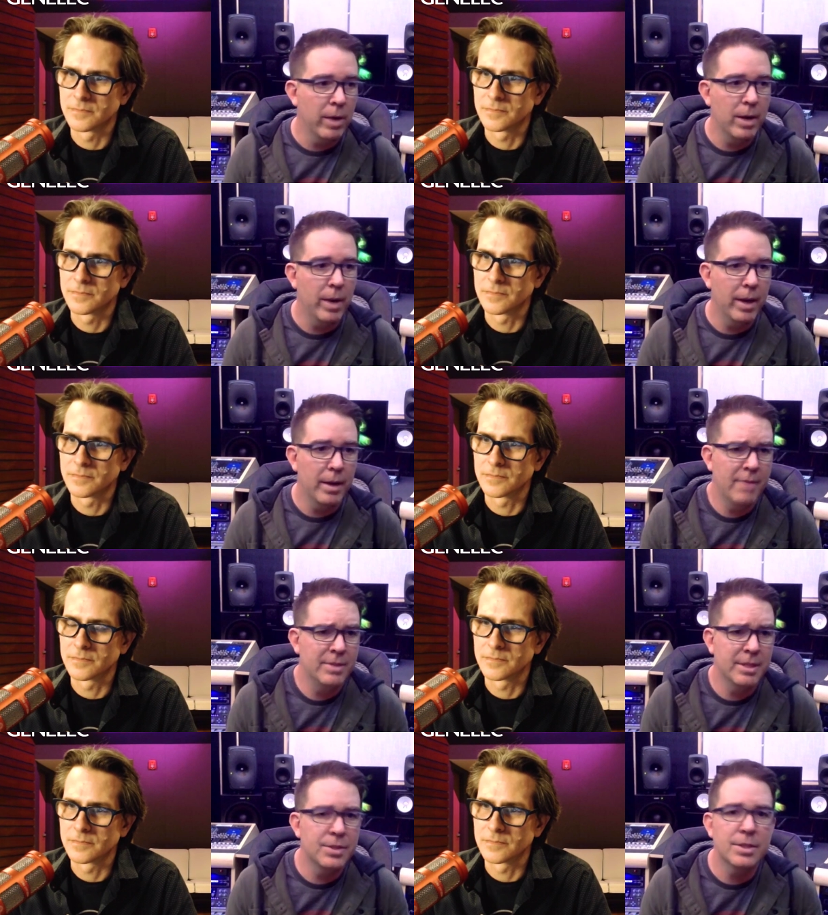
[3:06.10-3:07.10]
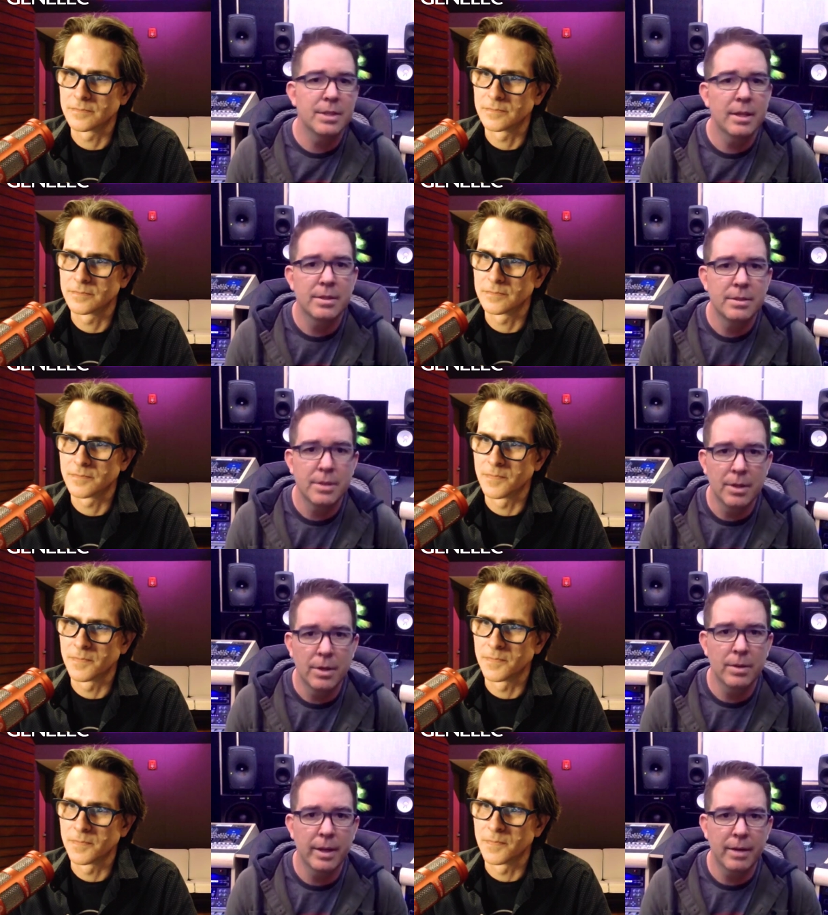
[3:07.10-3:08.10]
Speaker 1: away and haven't touched it since, you know,
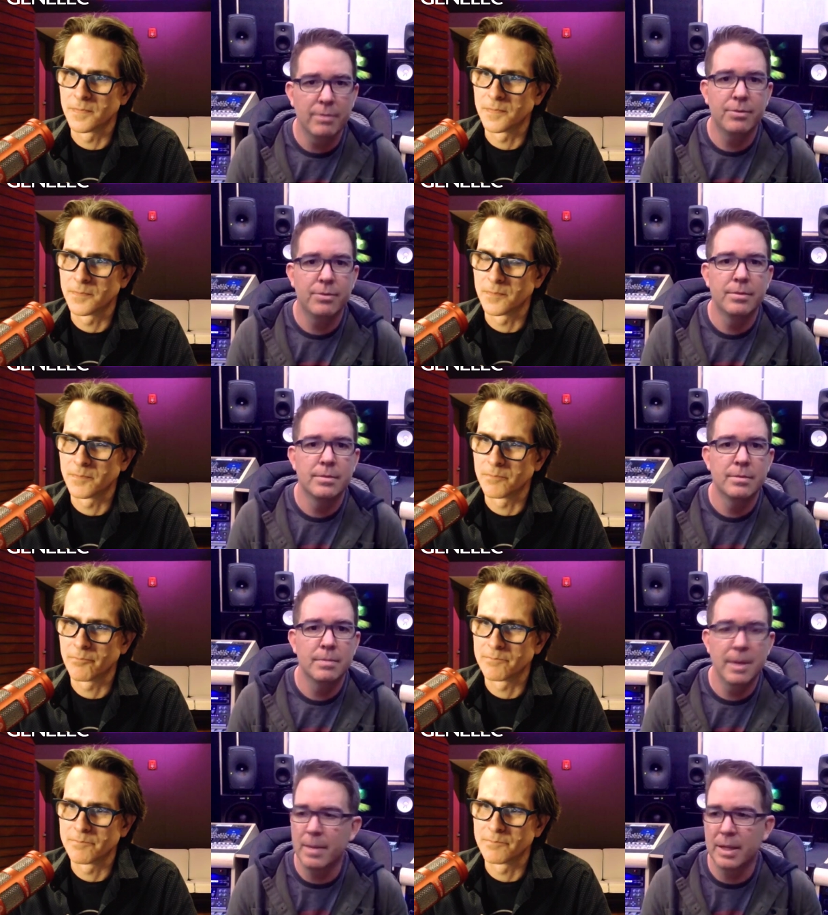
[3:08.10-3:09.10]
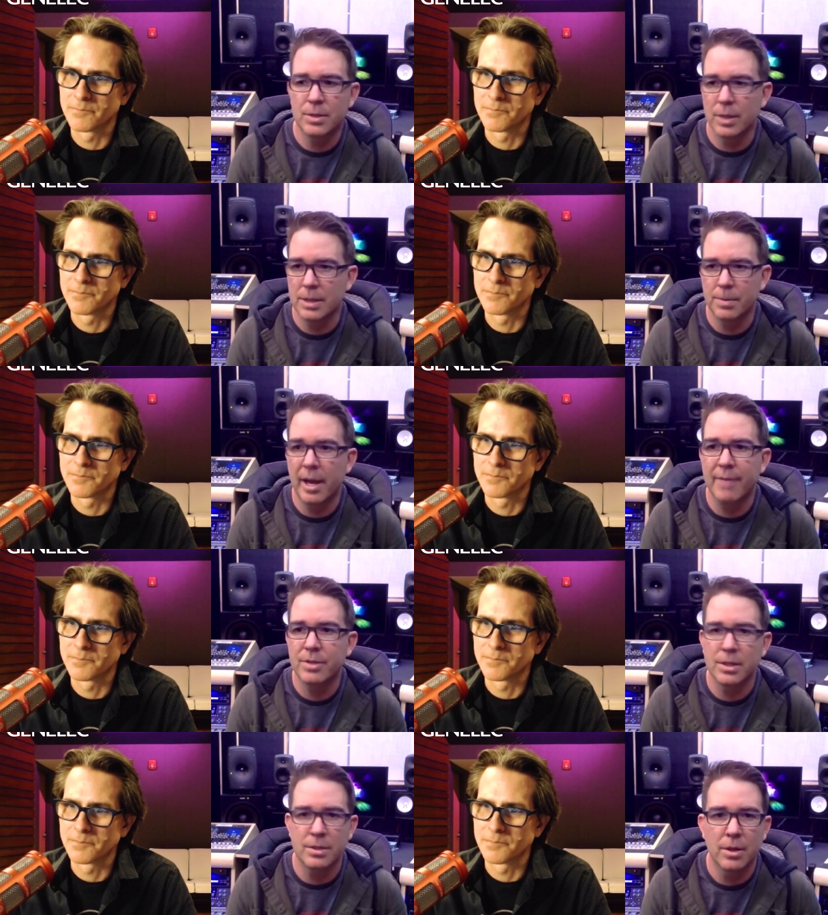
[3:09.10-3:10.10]
like I've made mix tweaks, but I haven't
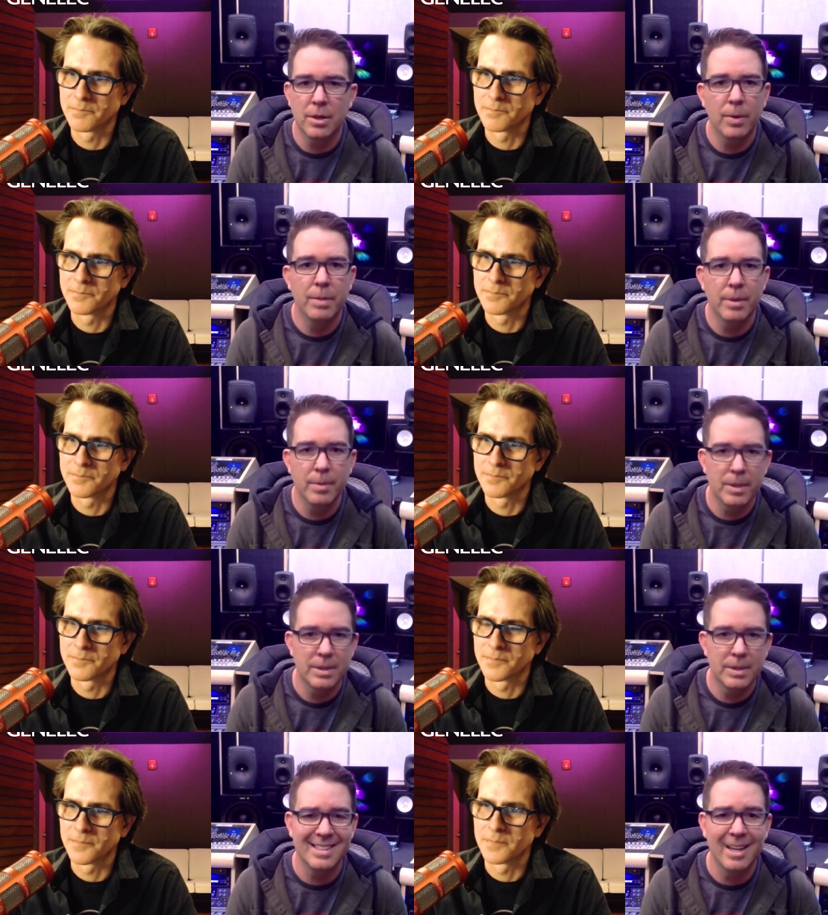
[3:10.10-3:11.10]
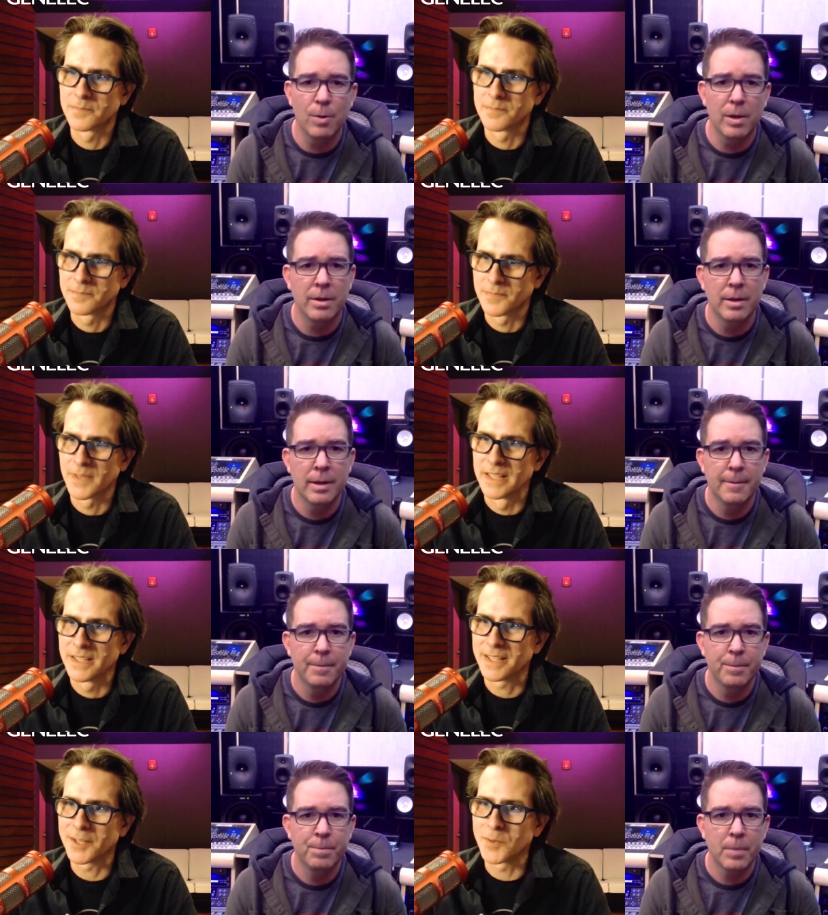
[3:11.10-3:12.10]
changed the low end pretty much since day one.
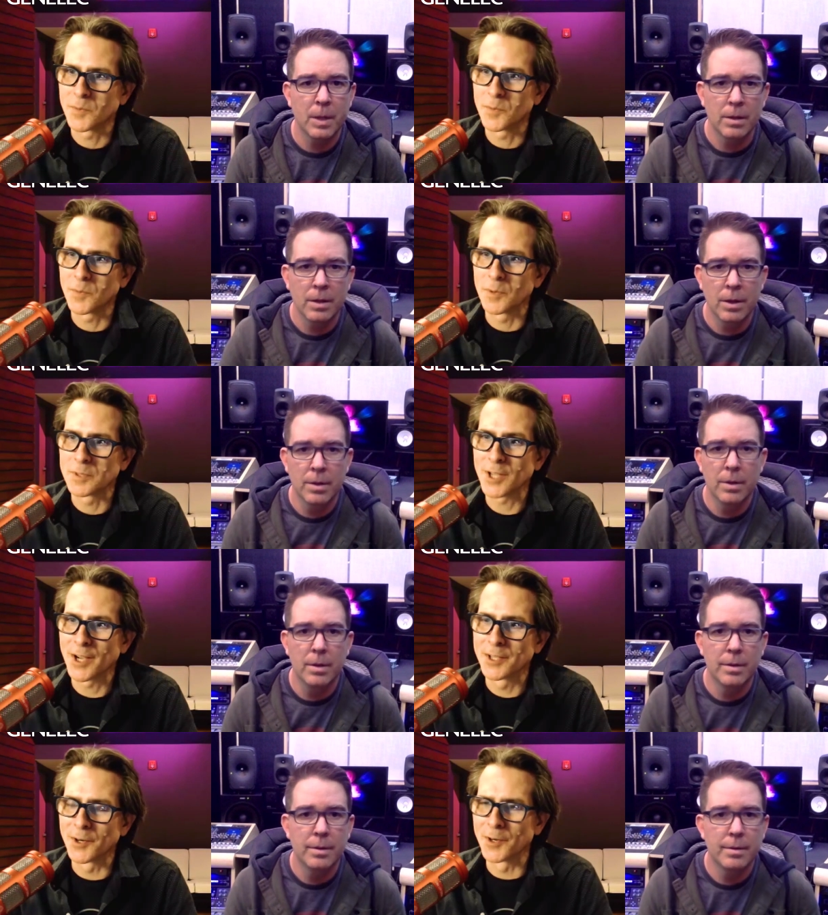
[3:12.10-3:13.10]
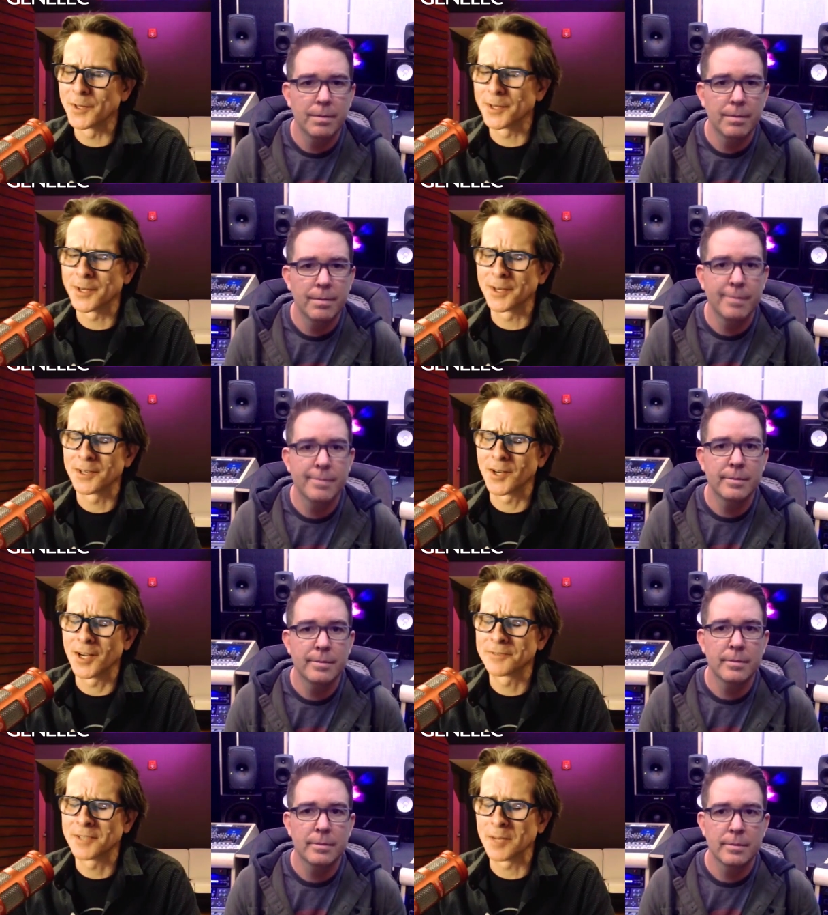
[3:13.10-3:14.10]
Speaker 2: I, we were talking earlier
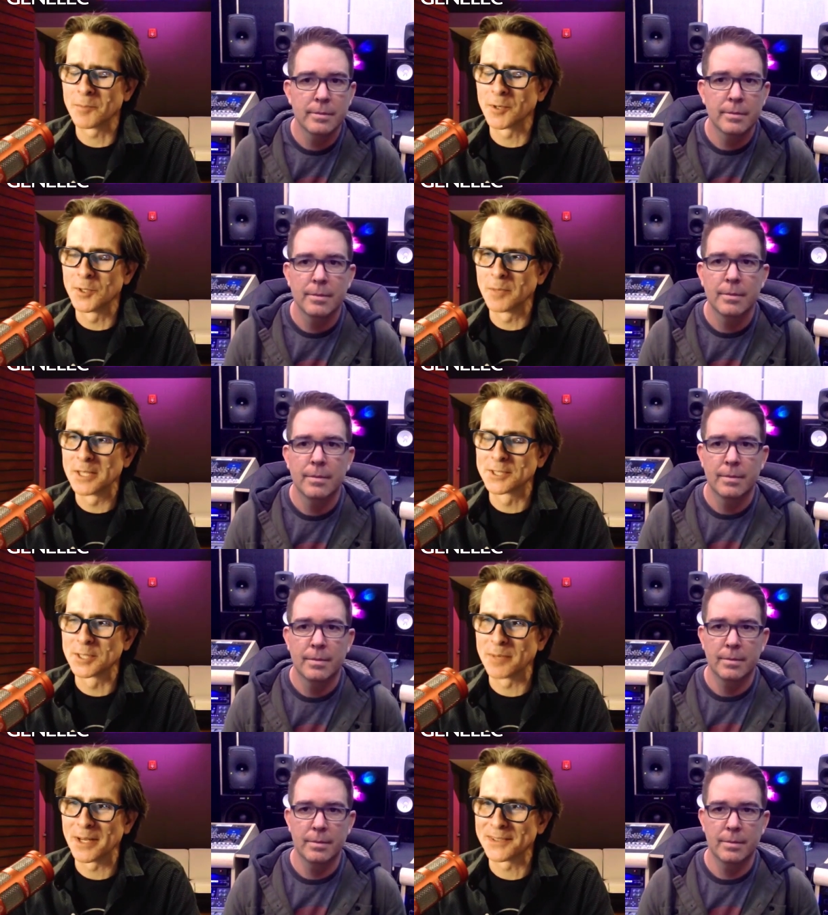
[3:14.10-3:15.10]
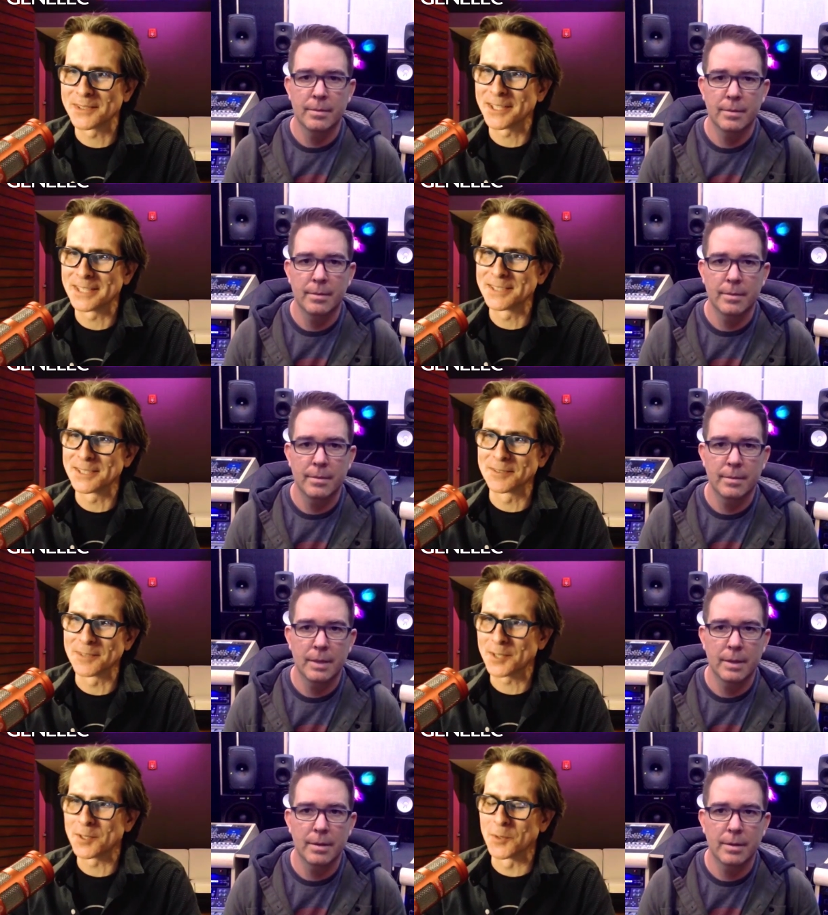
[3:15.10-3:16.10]
off camera and you mentioned about the idea of
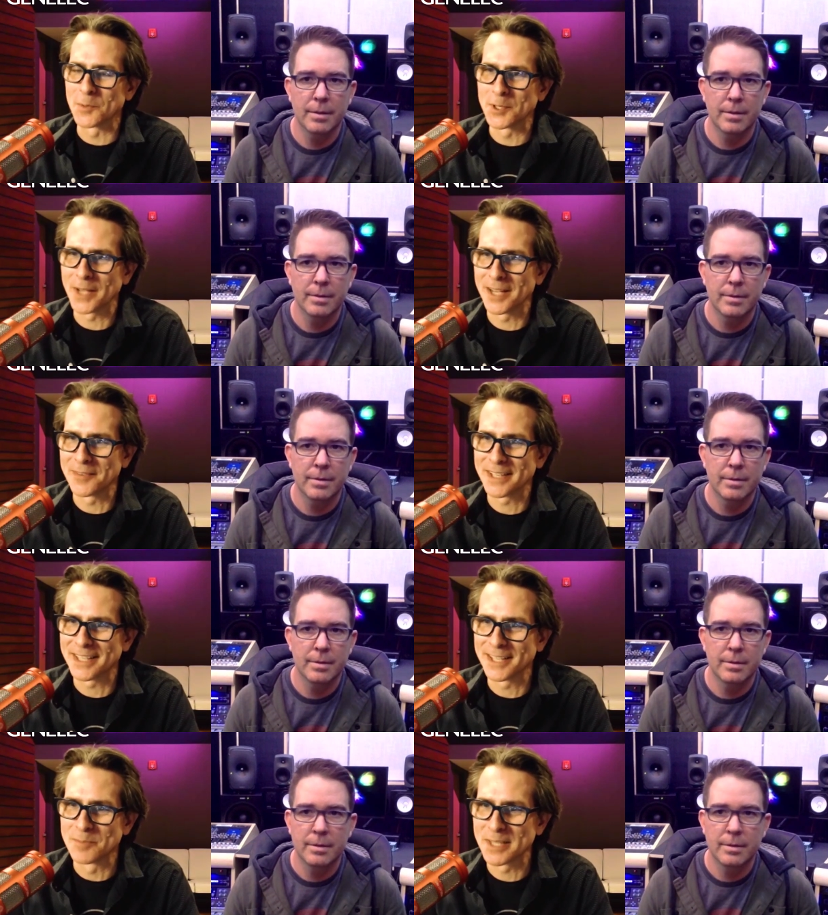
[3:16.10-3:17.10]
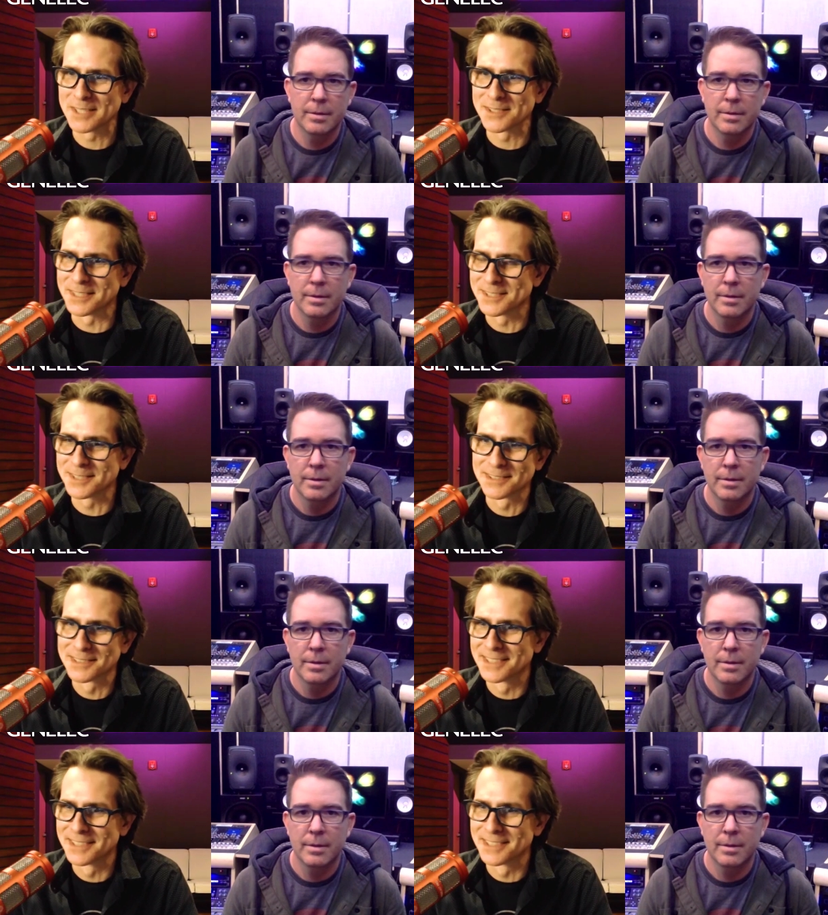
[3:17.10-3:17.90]
like, you know, when you have a uh, mix that's